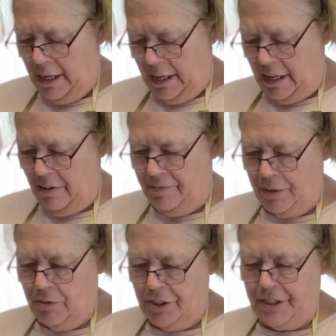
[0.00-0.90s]
if
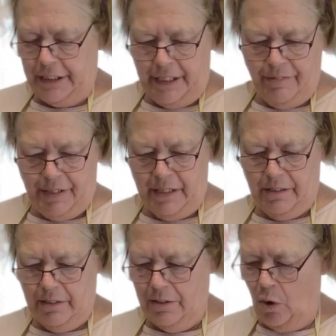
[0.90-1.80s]
you just leave it
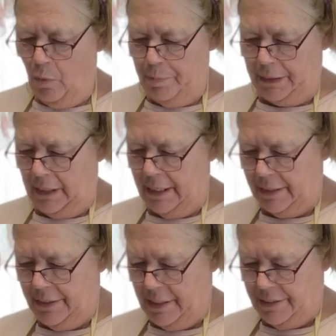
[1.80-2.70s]
open like
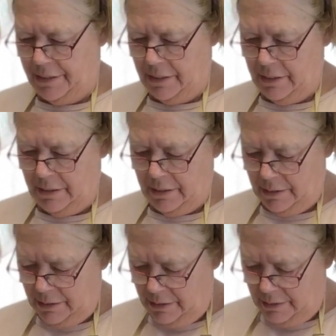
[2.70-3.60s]
this.
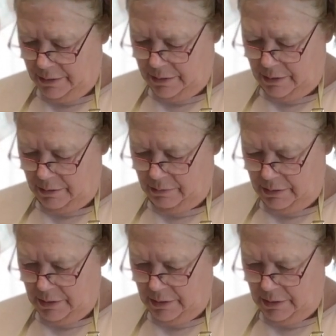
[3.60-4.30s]
So